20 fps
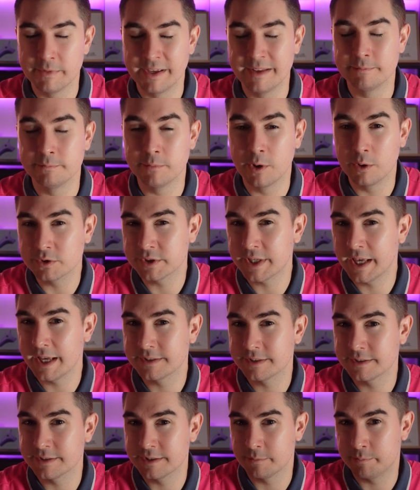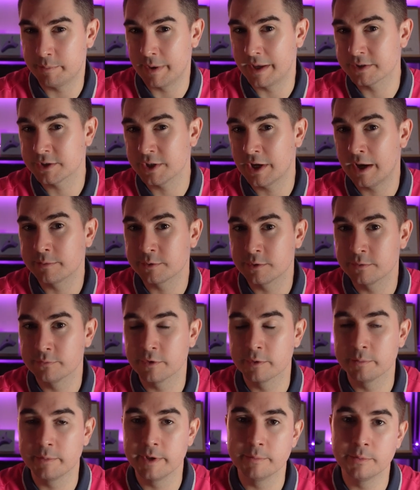in most cases, the best option
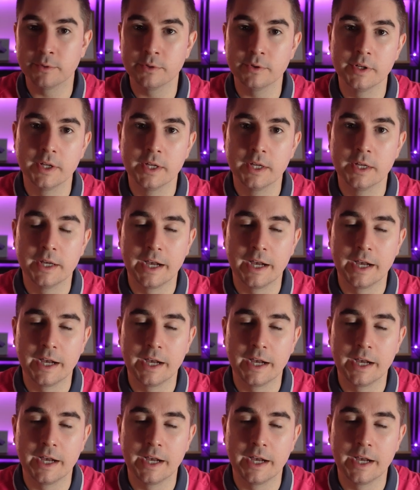for people.